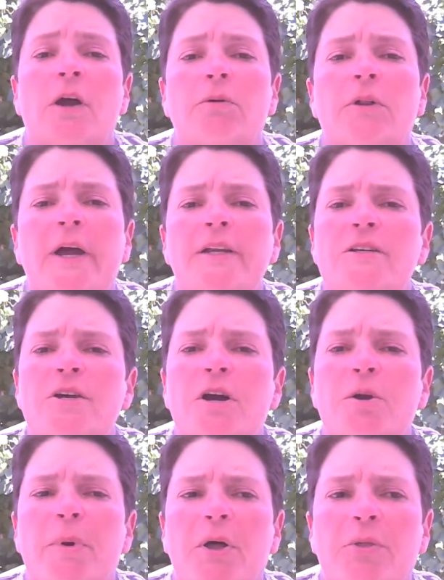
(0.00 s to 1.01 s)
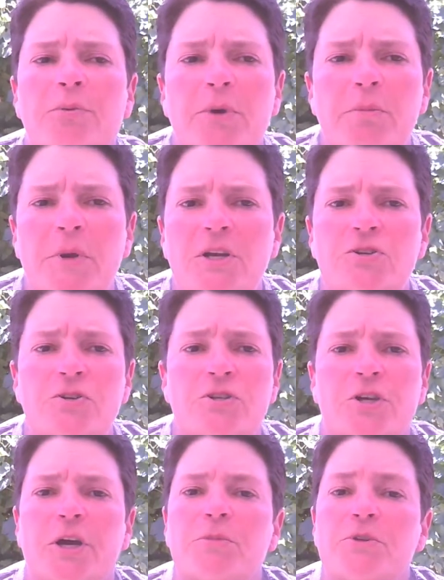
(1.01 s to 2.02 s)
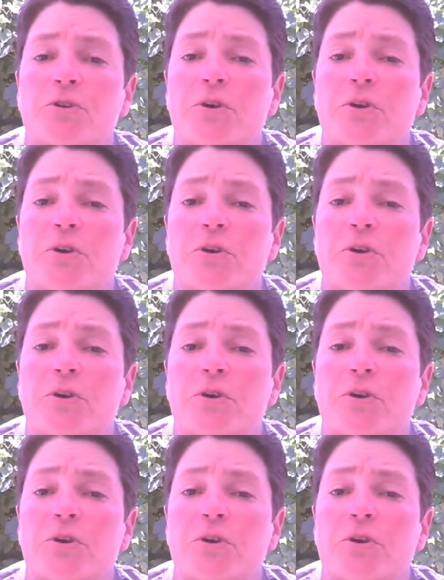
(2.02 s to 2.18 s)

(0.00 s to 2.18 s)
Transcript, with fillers: We'd like to talk about three major assignments